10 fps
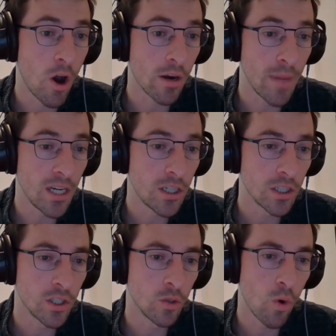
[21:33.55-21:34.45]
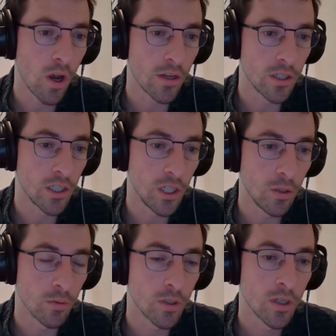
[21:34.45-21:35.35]
automations you want to
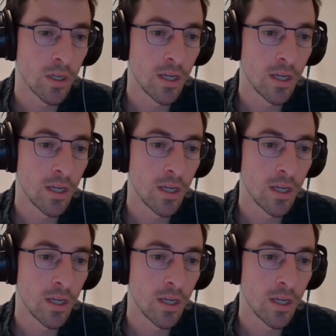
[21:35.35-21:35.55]
use.